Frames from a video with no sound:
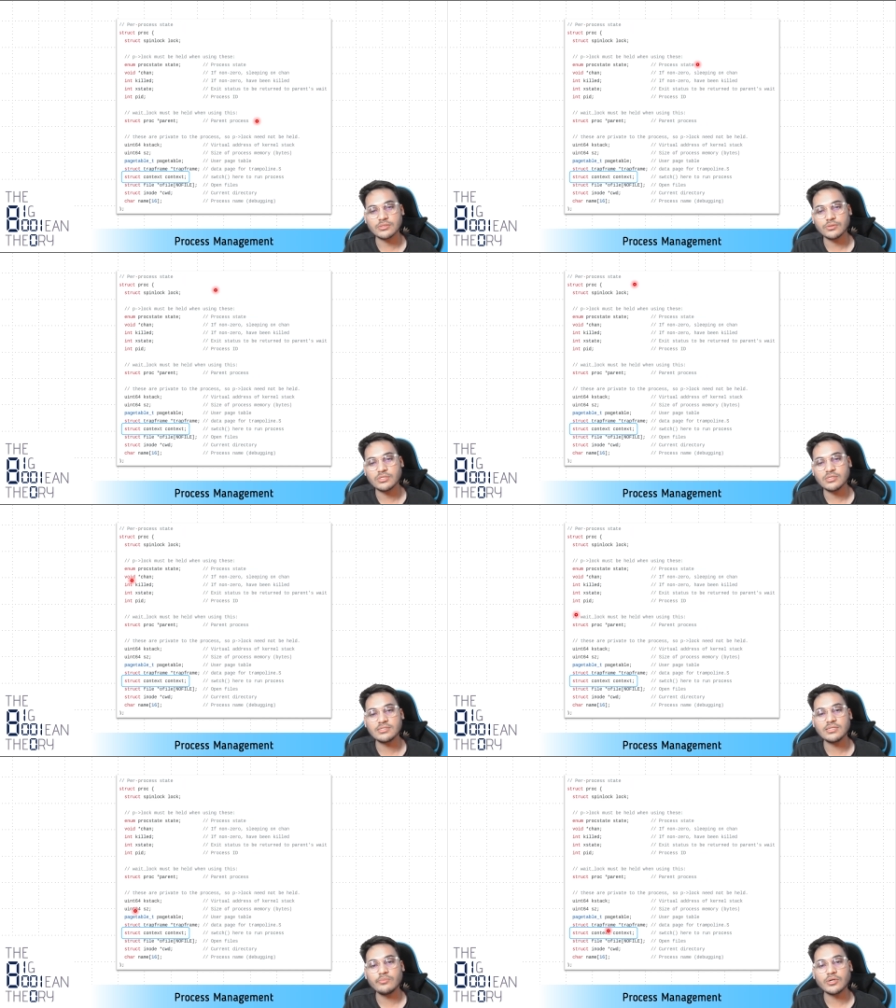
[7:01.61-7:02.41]
So this is
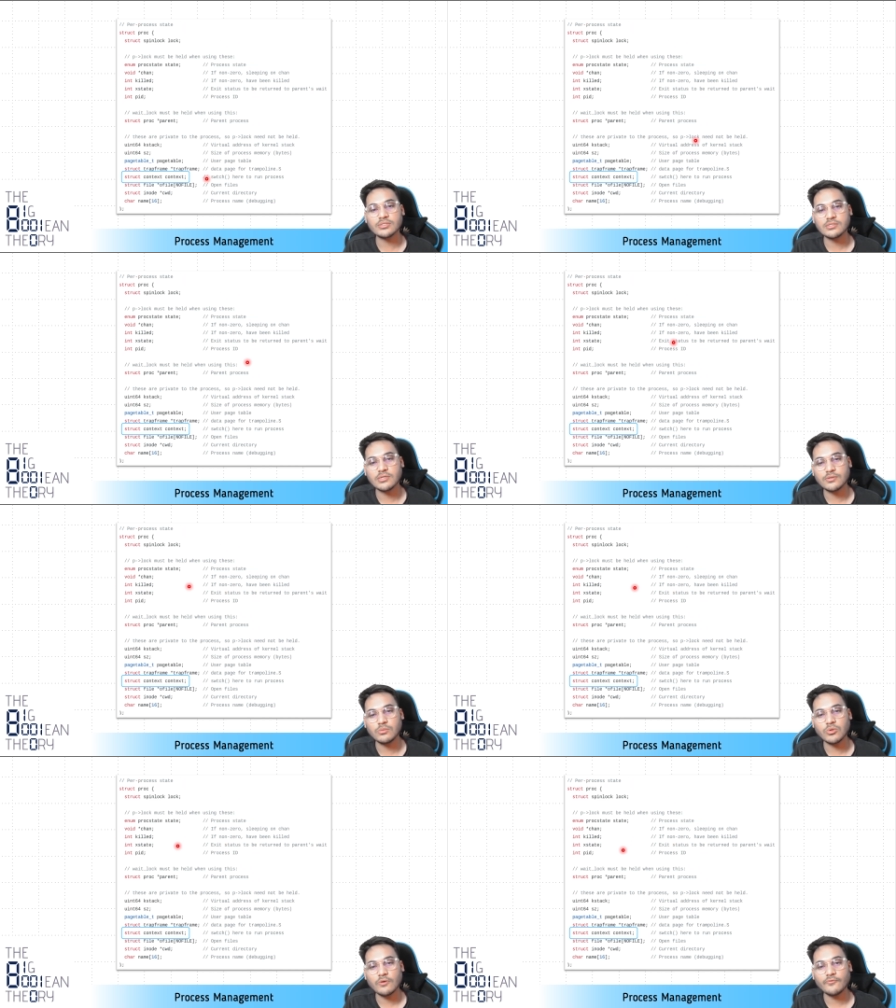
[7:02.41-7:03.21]
the process control
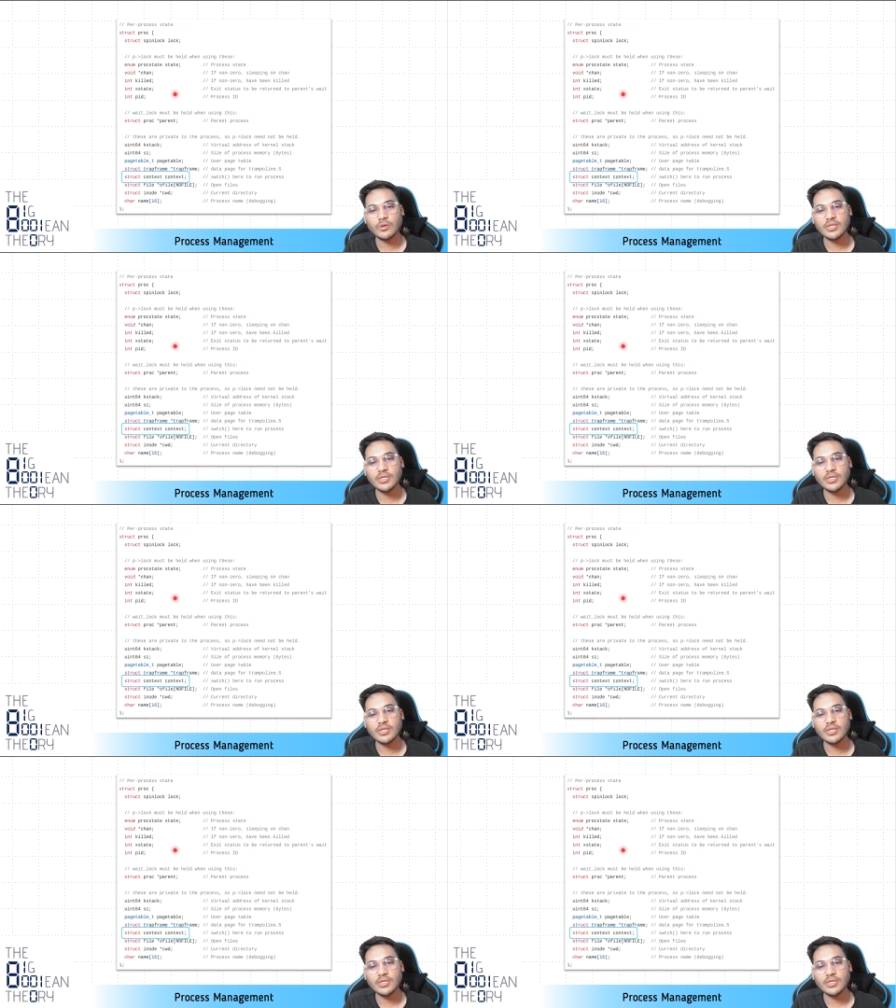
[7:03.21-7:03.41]
block from the